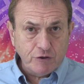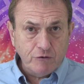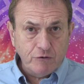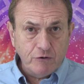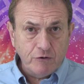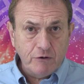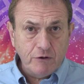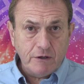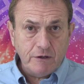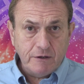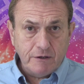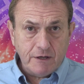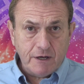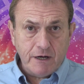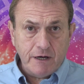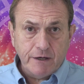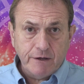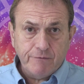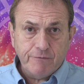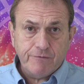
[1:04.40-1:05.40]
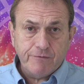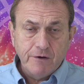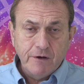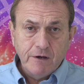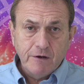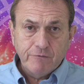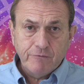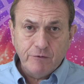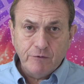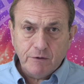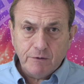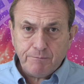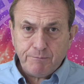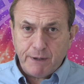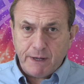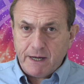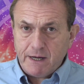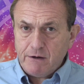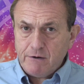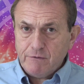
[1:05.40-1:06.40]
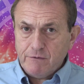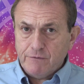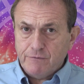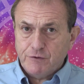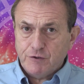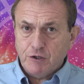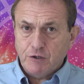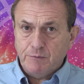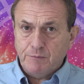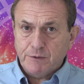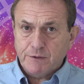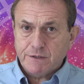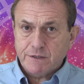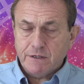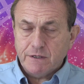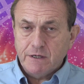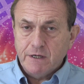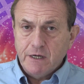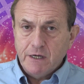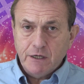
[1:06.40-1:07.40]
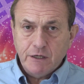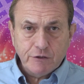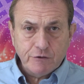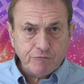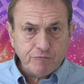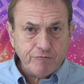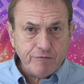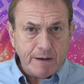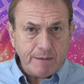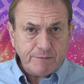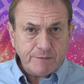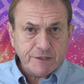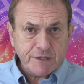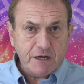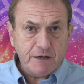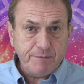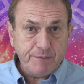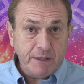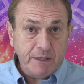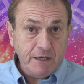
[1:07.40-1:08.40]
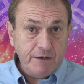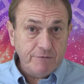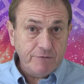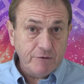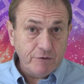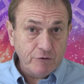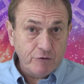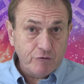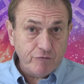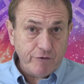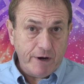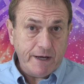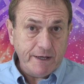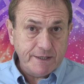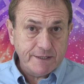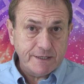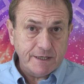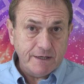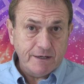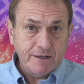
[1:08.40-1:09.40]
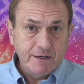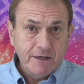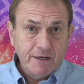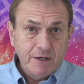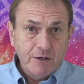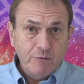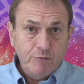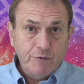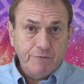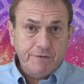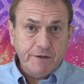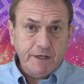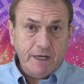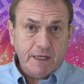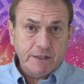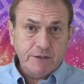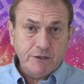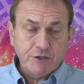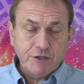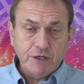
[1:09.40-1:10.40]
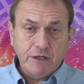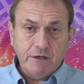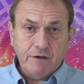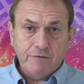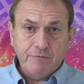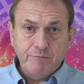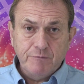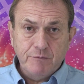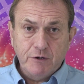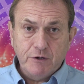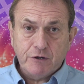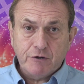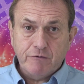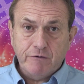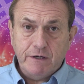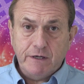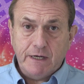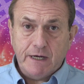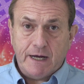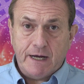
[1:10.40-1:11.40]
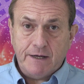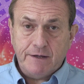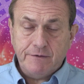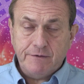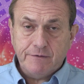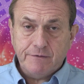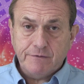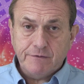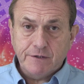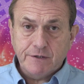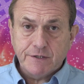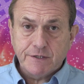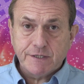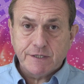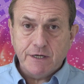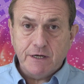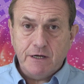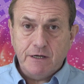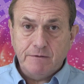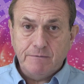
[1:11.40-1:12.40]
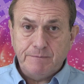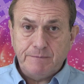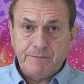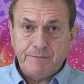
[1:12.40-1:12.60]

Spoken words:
your life through the power of Jupiter is ramped up even greater with the energy of Mercury and the Sun.